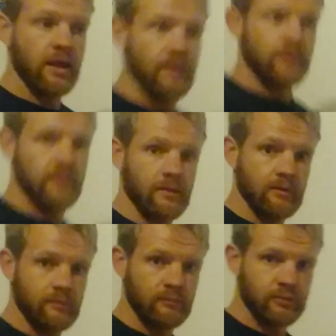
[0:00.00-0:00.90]
then
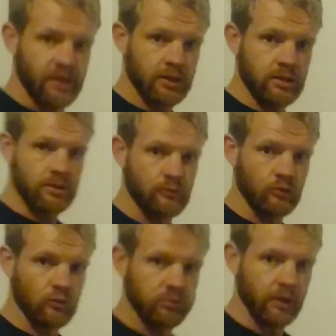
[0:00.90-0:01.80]
practice the
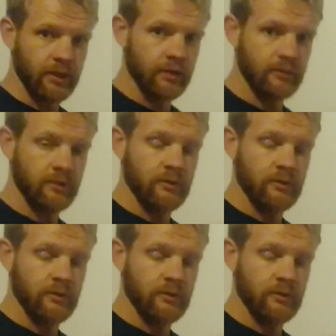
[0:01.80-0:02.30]
role play.